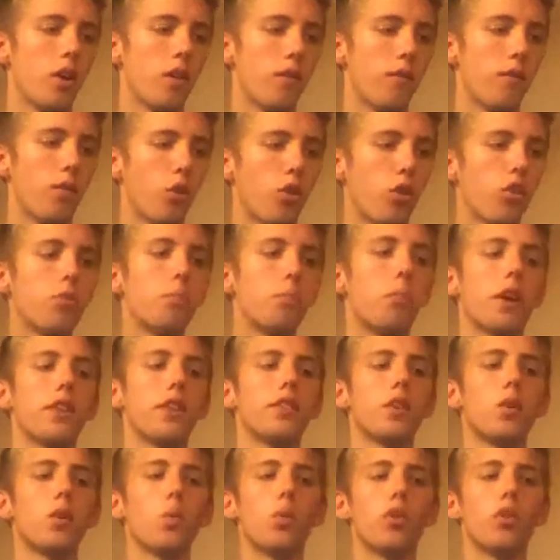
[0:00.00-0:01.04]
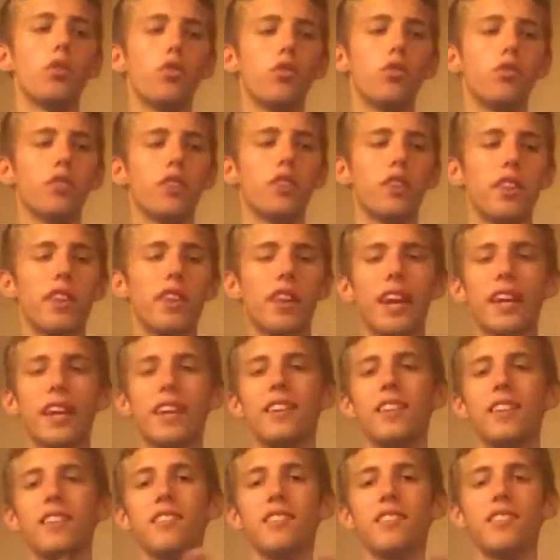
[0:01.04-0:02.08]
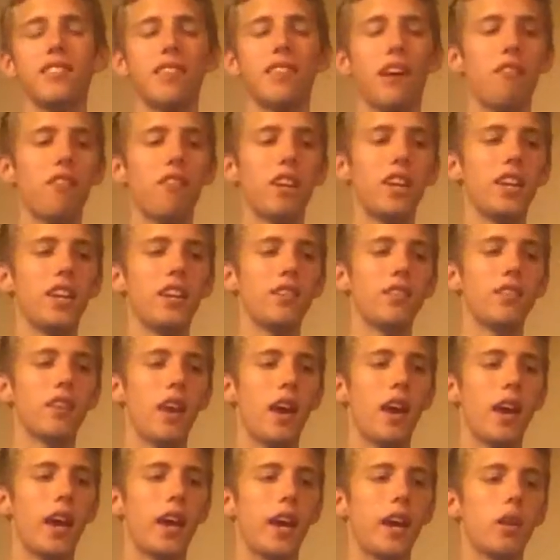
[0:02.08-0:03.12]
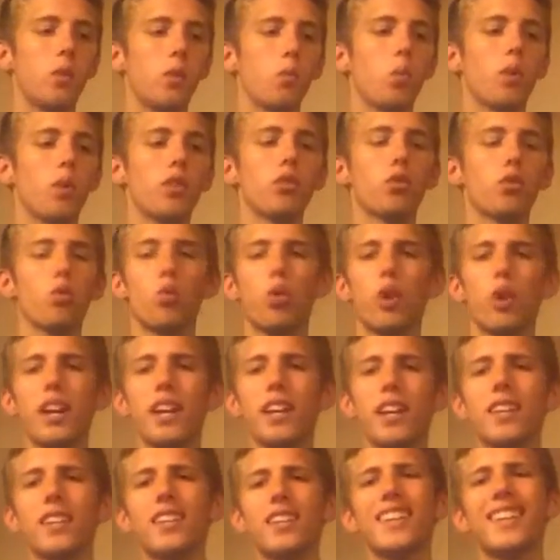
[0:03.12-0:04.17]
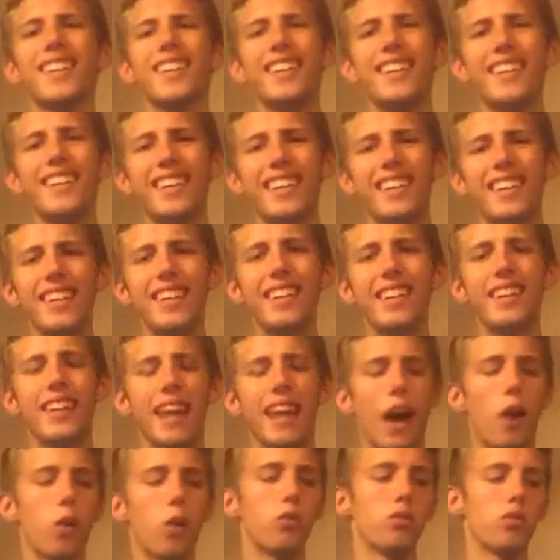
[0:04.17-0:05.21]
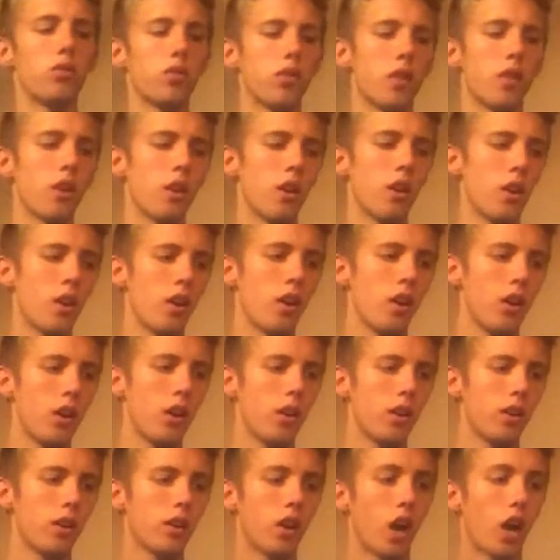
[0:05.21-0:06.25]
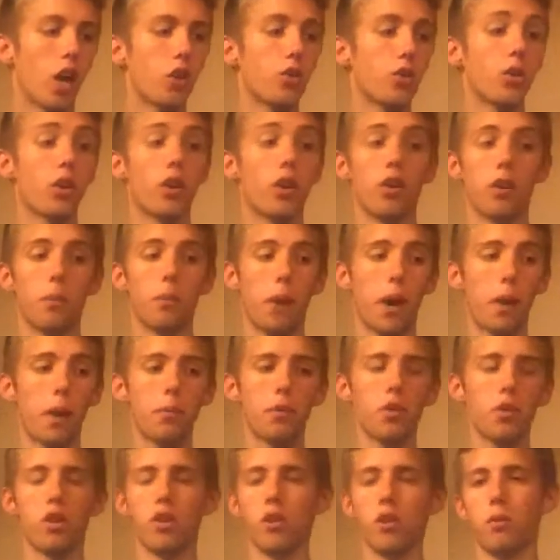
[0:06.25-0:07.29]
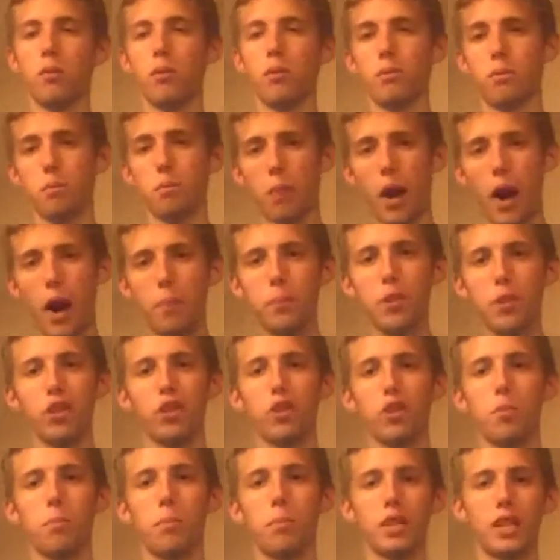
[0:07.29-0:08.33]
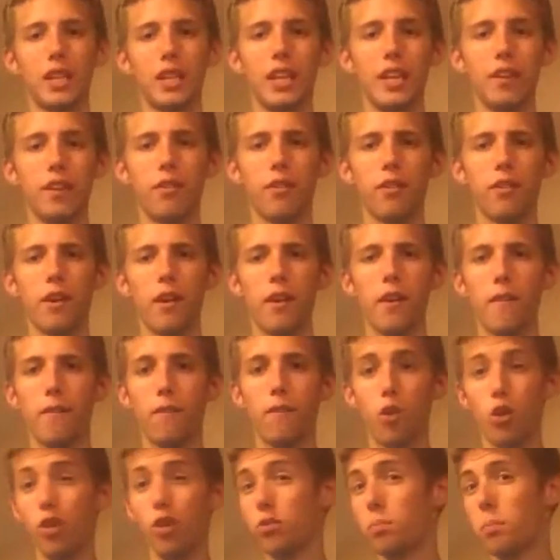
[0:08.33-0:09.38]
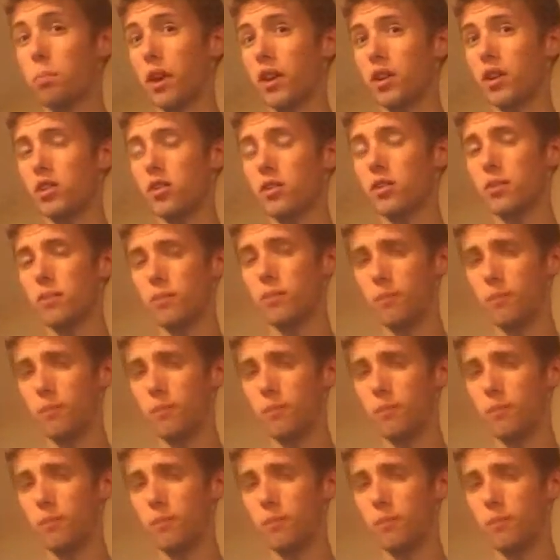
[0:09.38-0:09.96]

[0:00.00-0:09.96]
Forced busing was used in the 1970s and was critically denounced. Contrary to popular belief, forced busing